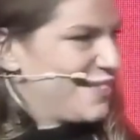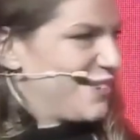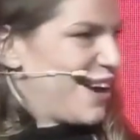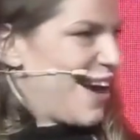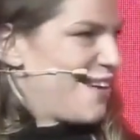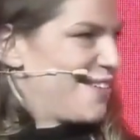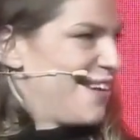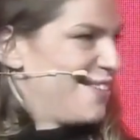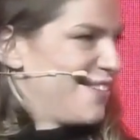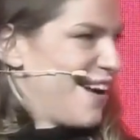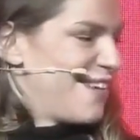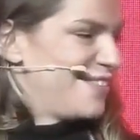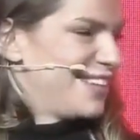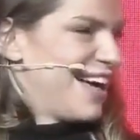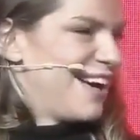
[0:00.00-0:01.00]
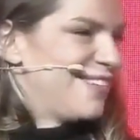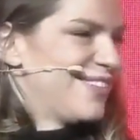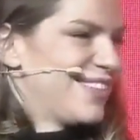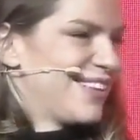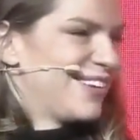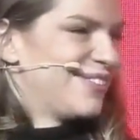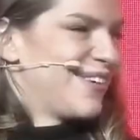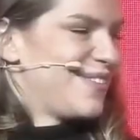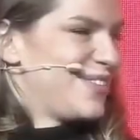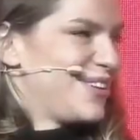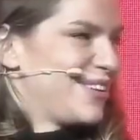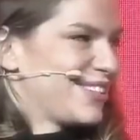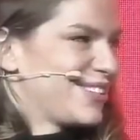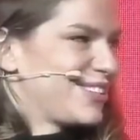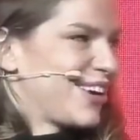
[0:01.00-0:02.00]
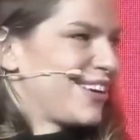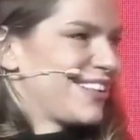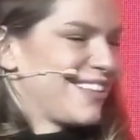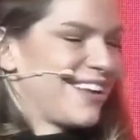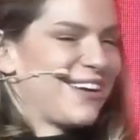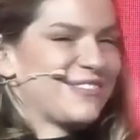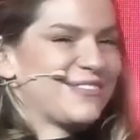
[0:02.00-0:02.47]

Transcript: Ava Labs, so maybe you can start us off.